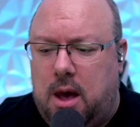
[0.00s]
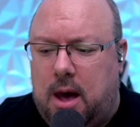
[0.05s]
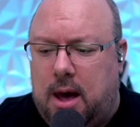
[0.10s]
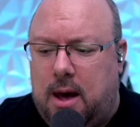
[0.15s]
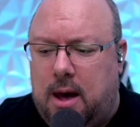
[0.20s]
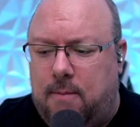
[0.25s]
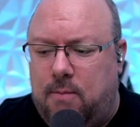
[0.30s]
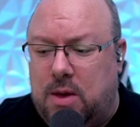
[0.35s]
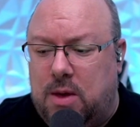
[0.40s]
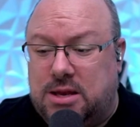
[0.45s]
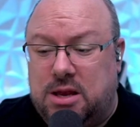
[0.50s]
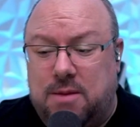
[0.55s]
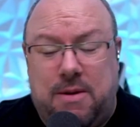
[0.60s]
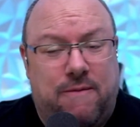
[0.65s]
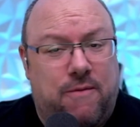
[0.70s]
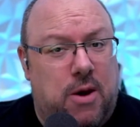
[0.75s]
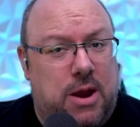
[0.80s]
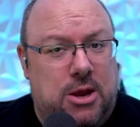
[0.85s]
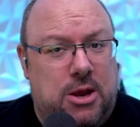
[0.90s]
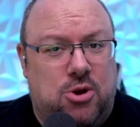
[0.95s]
It's going to
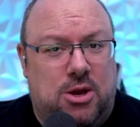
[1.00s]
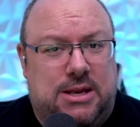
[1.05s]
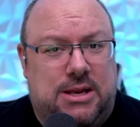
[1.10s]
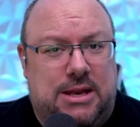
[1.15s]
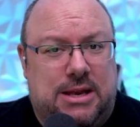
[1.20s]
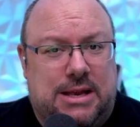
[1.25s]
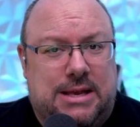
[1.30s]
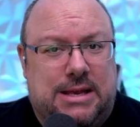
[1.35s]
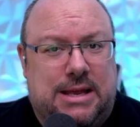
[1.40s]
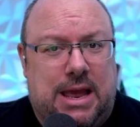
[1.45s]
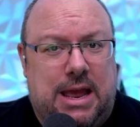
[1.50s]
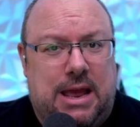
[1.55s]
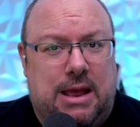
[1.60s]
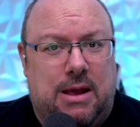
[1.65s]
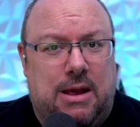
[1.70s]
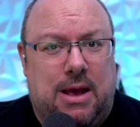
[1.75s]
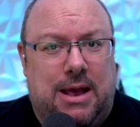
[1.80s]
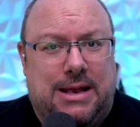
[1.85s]
be very interesting to see